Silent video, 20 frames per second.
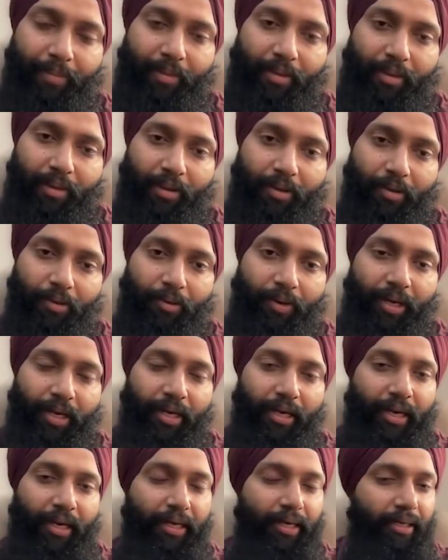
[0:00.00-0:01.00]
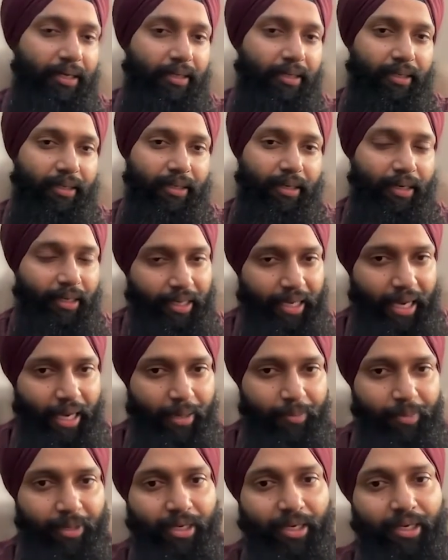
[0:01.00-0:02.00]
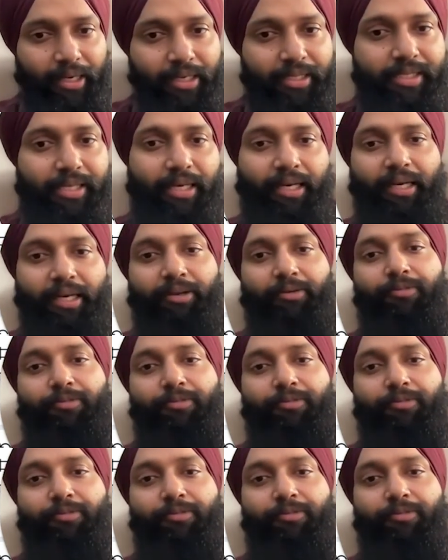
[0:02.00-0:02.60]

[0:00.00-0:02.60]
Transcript: Okay, and it can be easily